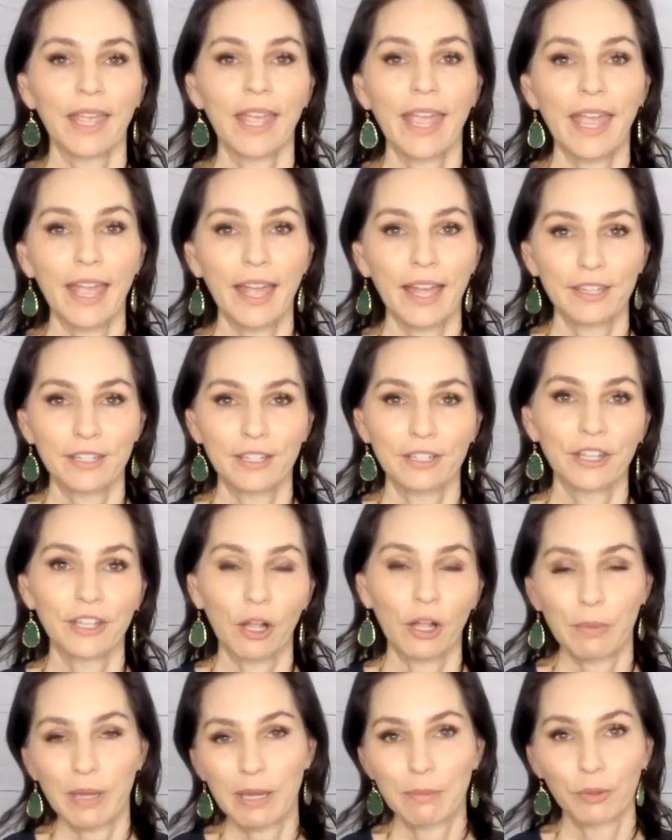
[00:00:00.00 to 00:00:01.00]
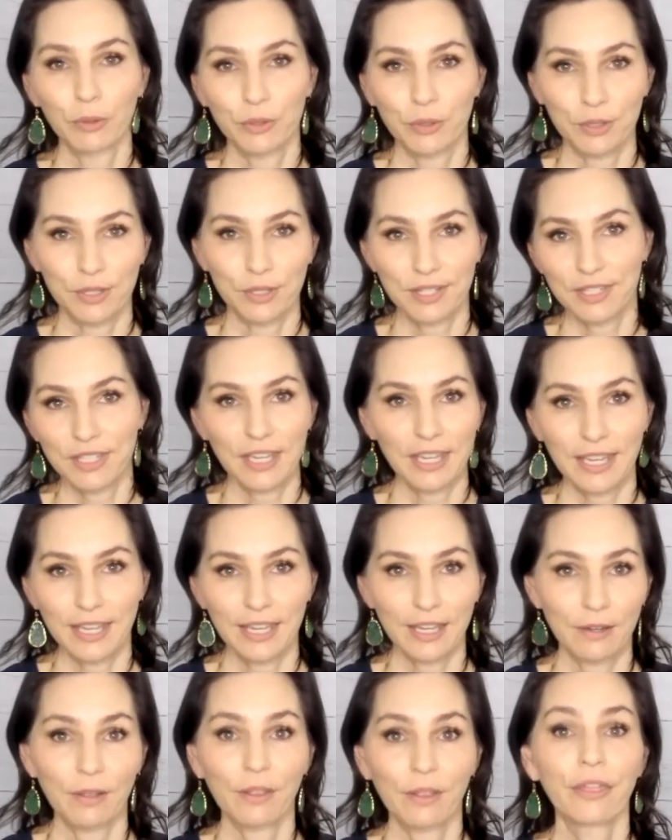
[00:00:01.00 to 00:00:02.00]
And they'll be able to
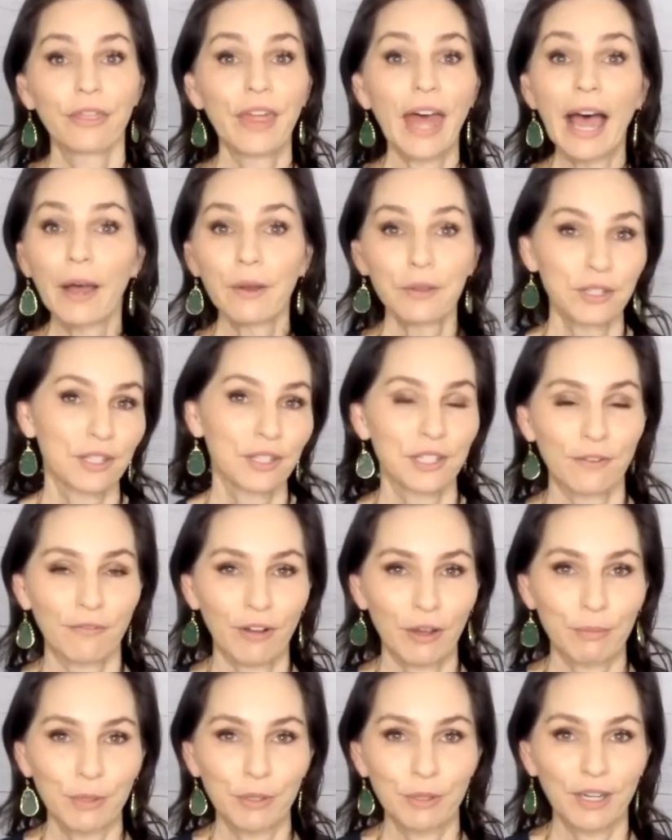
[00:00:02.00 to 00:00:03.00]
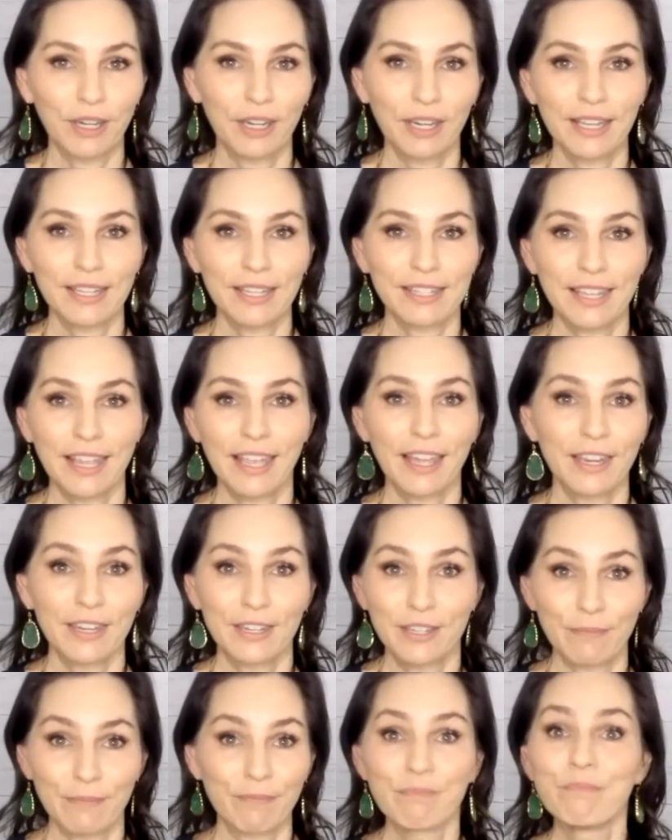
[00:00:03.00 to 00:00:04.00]
see thousands of communities
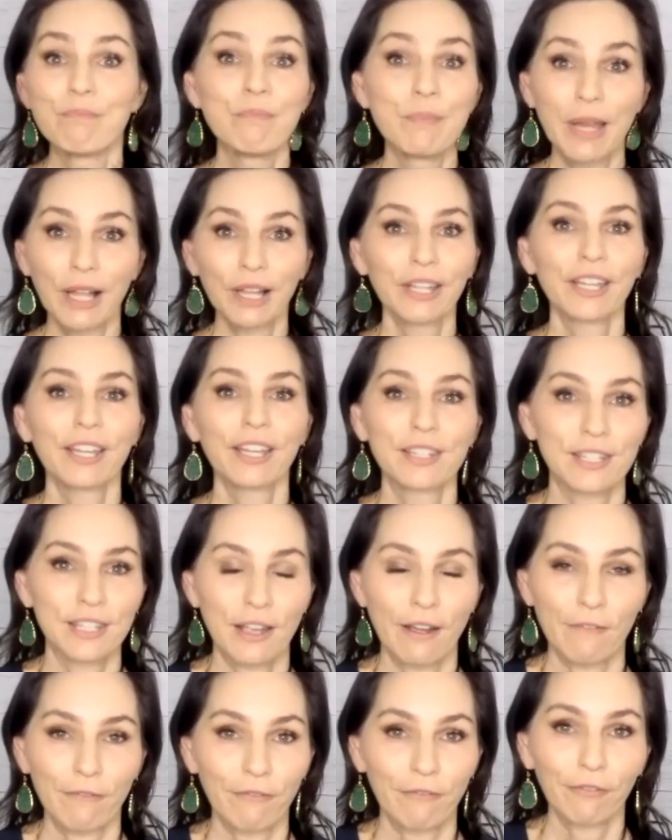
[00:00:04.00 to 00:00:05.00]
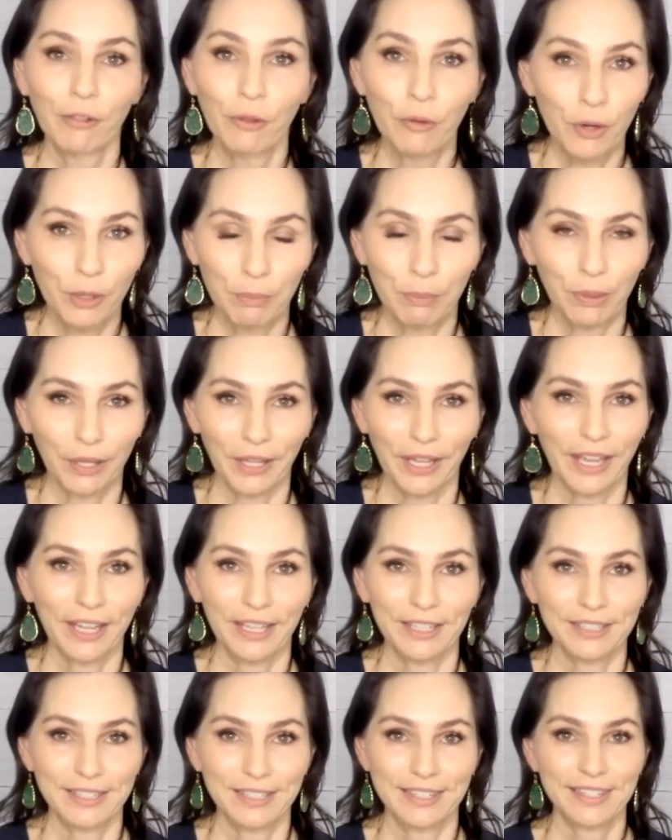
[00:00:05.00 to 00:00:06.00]
and millions of floor
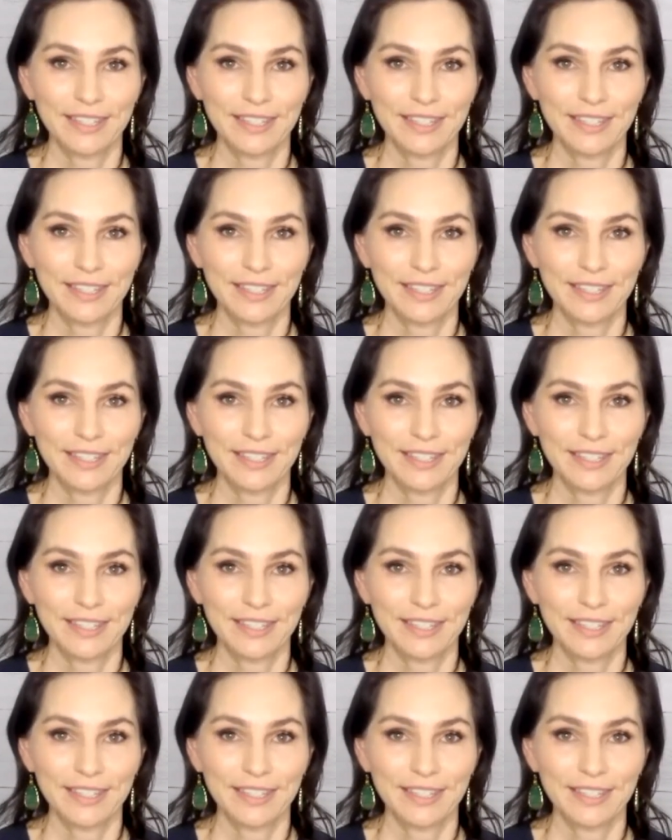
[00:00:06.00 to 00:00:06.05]
plans.